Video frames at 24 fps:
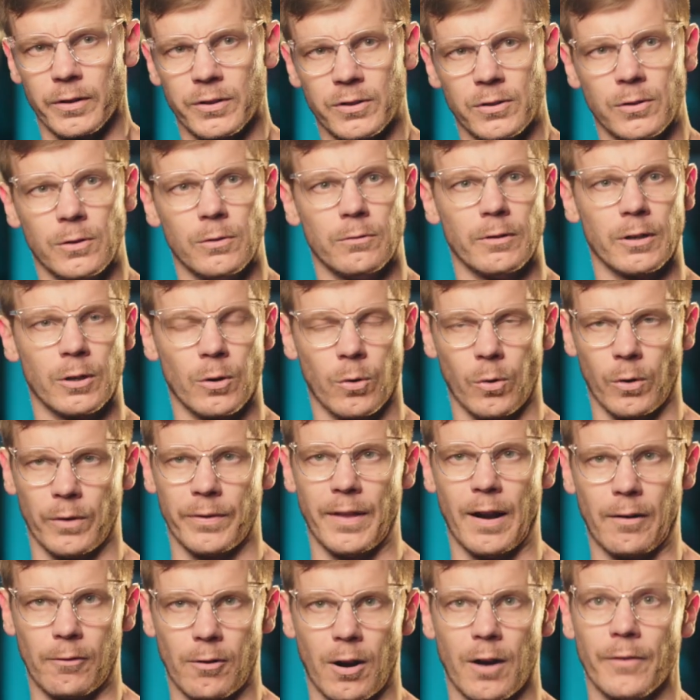to record
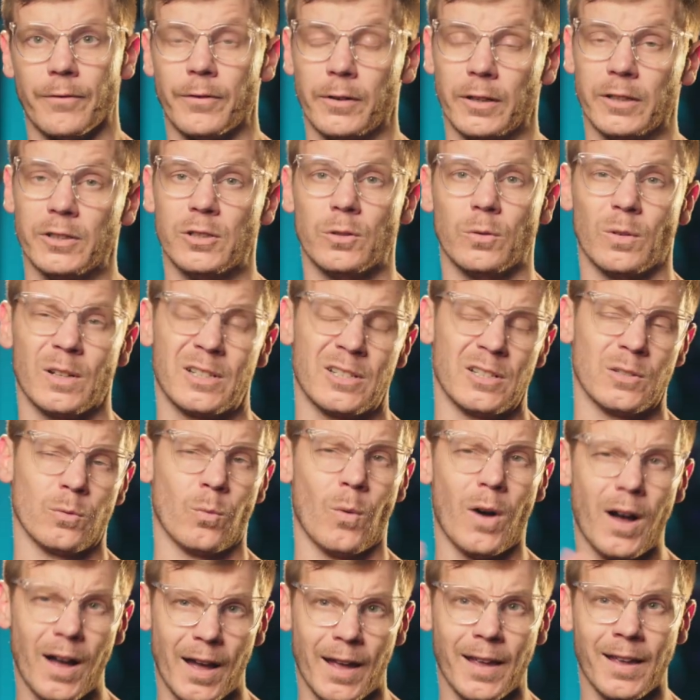that RAW footage, which is
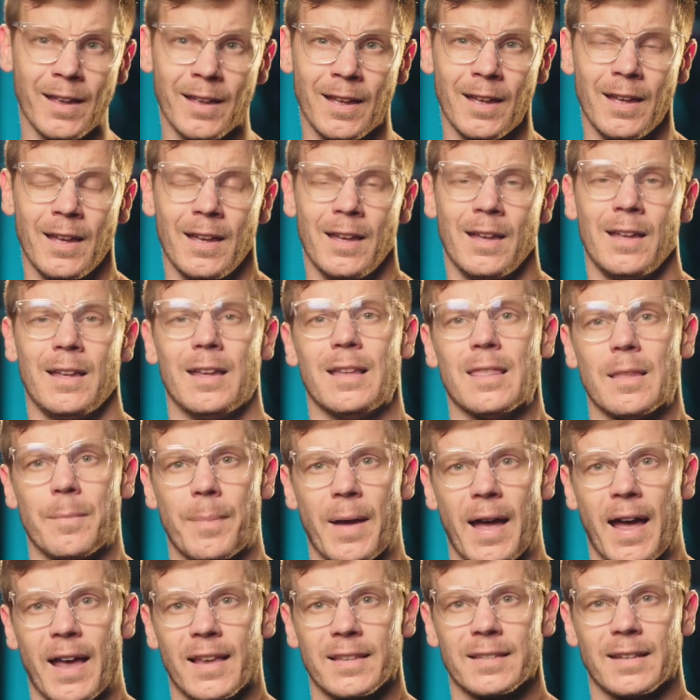why in the
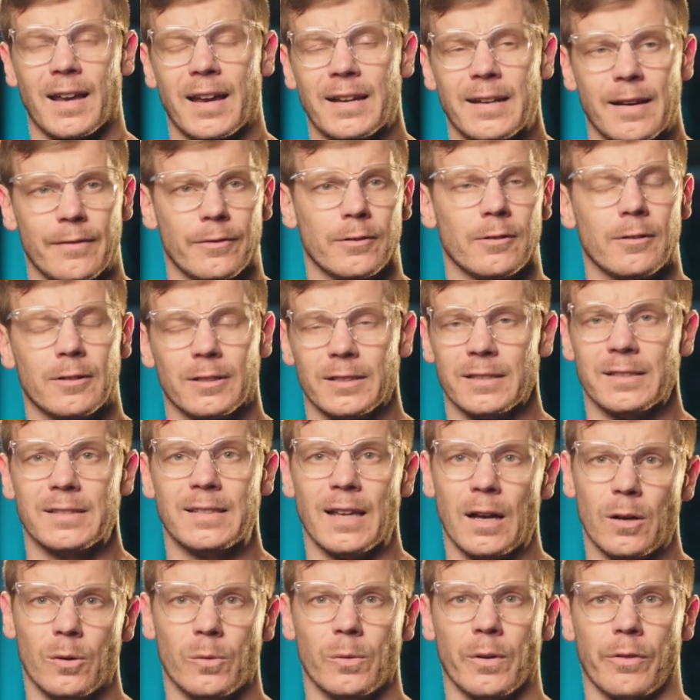past I never really
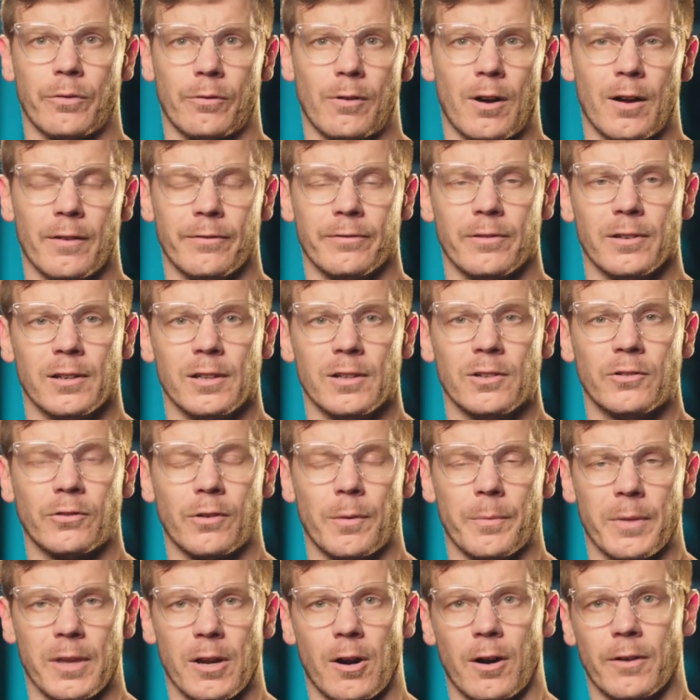dealt with RAW footage
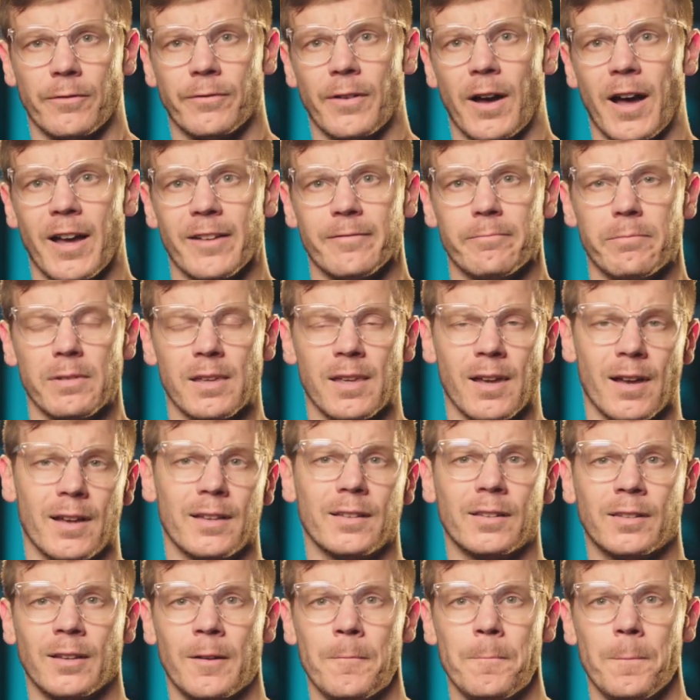from the R5
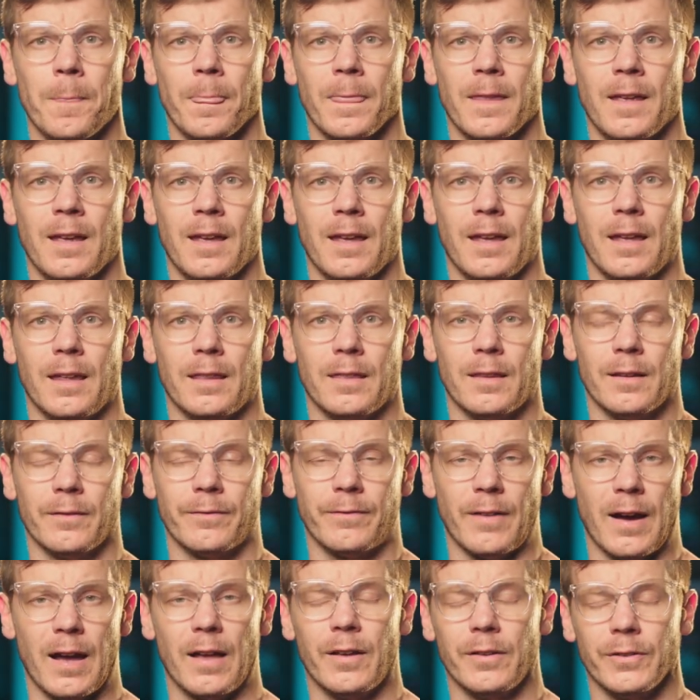because the
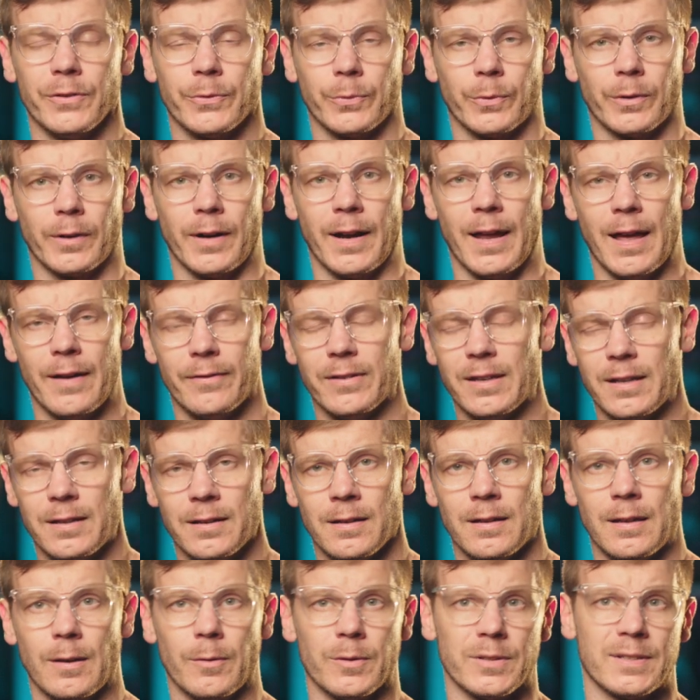files were
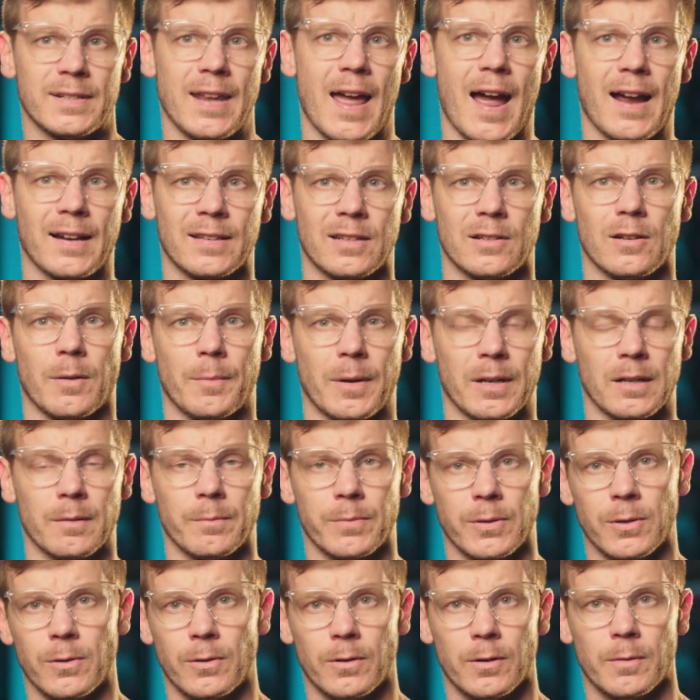heavy. It was taxing on my
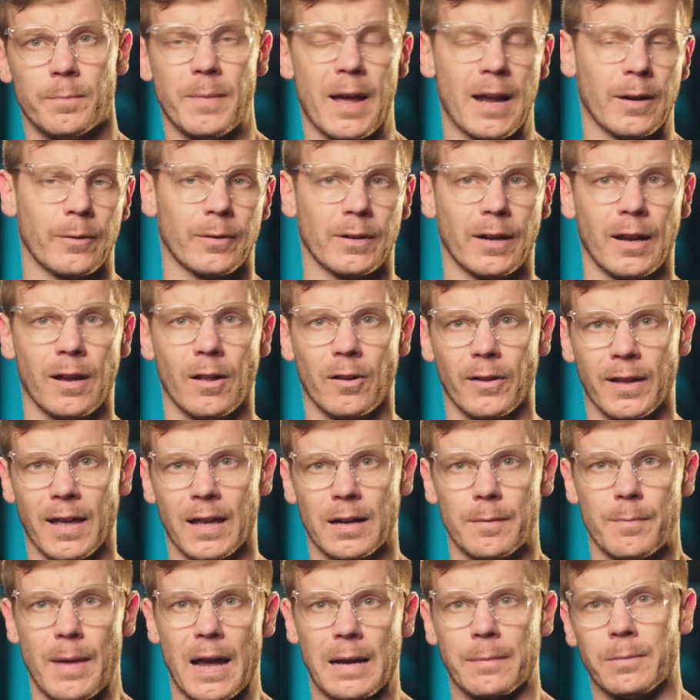computer back when I only
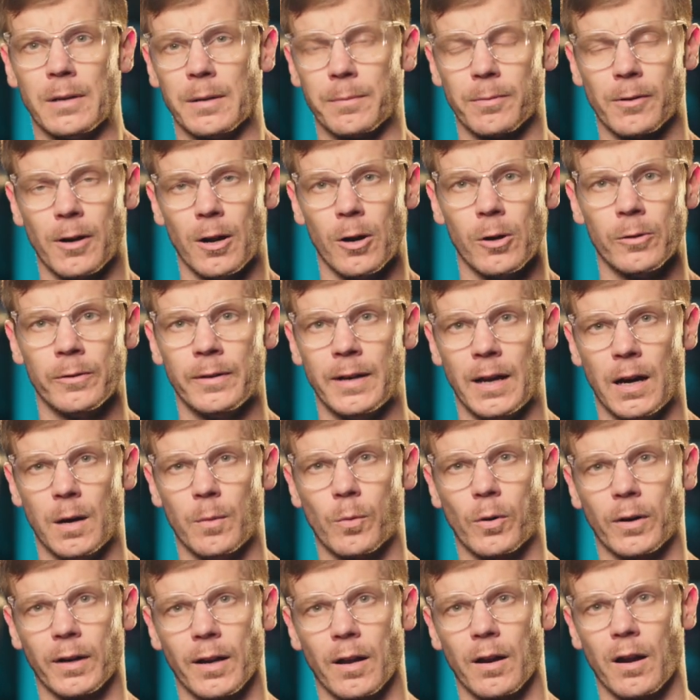had a MacBook Pro. Now
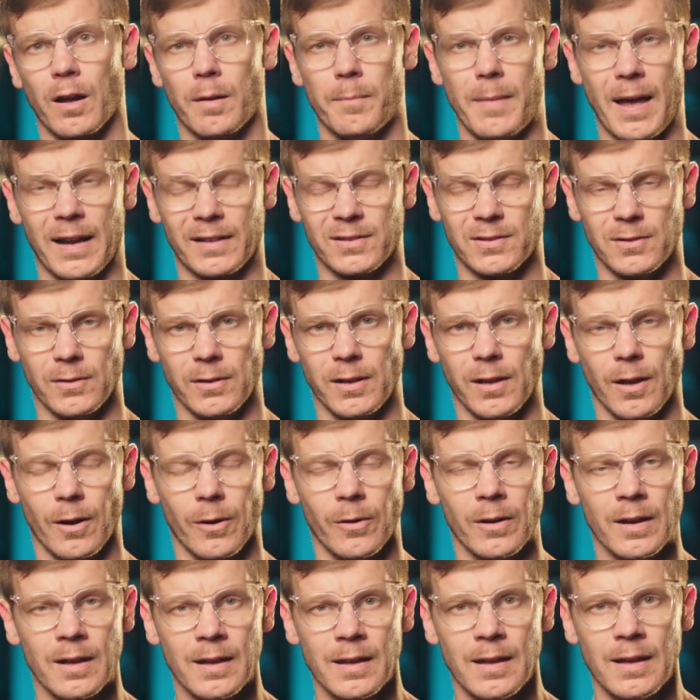I'm working on a Mac
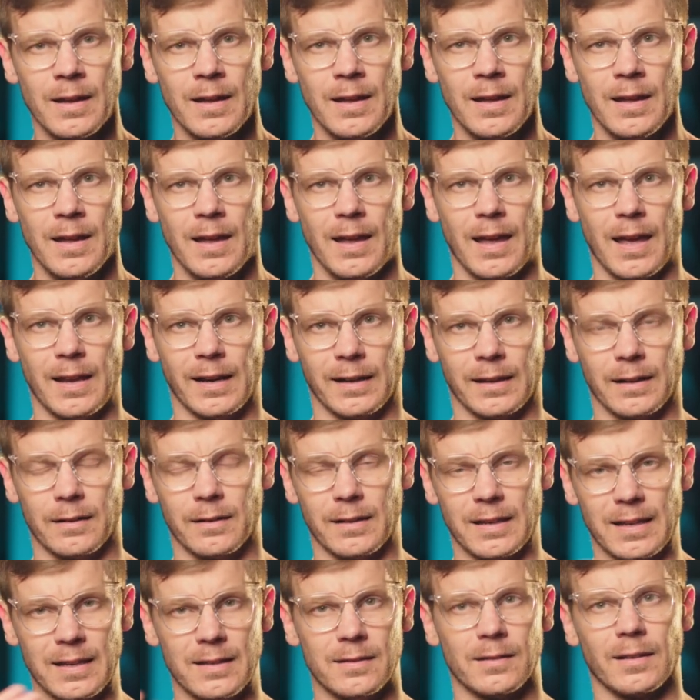Studio, and it
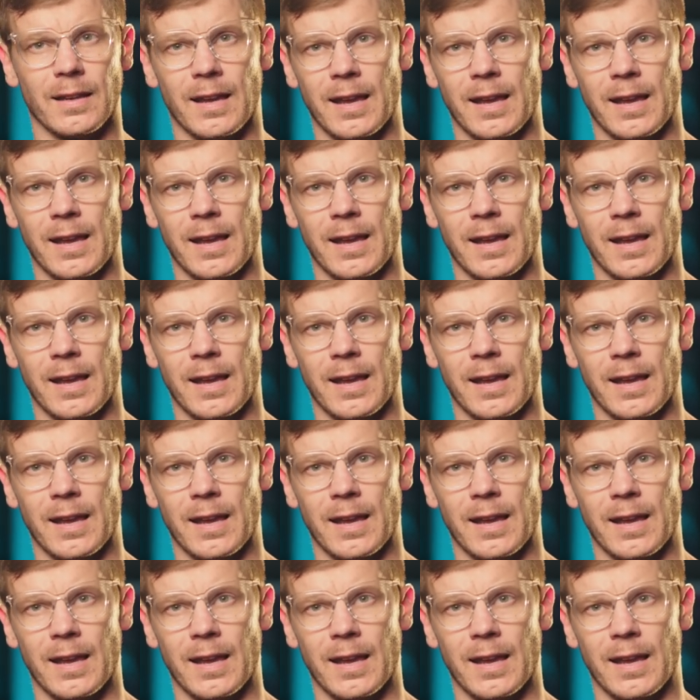can easily